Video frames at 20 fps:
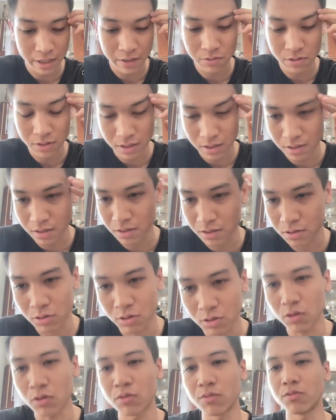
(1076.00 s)
have said that
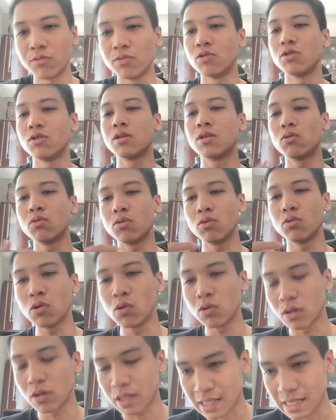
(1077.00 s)
you need
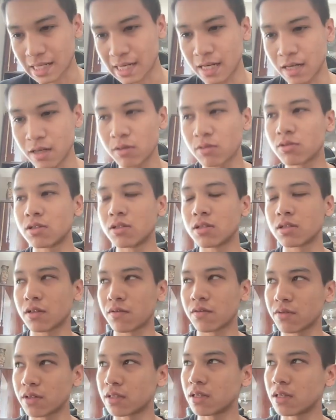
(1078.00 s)
Google Clouds and stuff
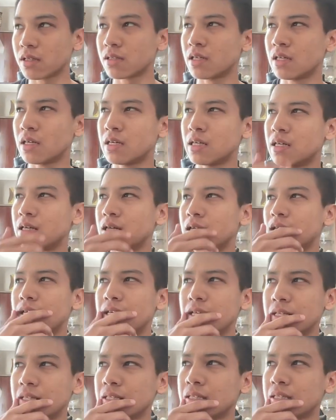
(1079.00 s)
like that.
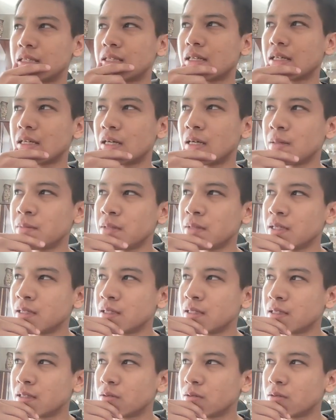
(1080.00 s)
And I mean,